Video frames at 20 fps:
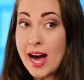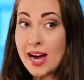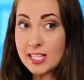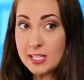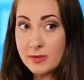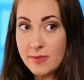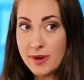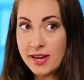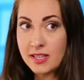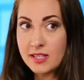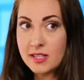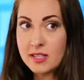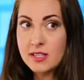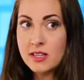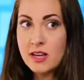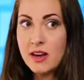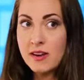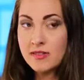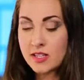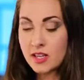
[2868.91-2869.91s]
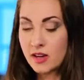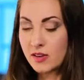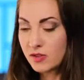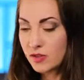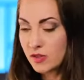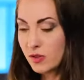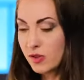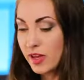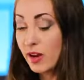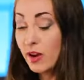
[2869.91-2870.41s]
aspects of
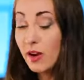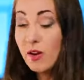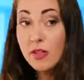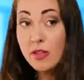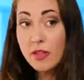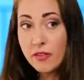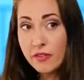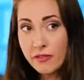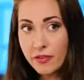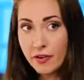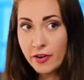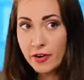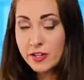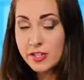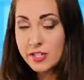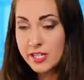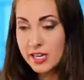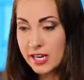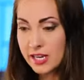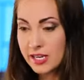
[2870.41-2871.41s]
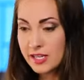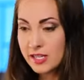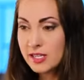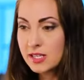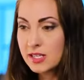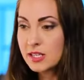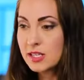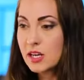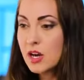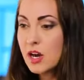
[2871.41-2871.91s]
self-soothing. The first
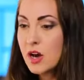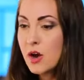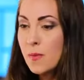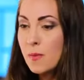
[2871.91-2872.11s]
is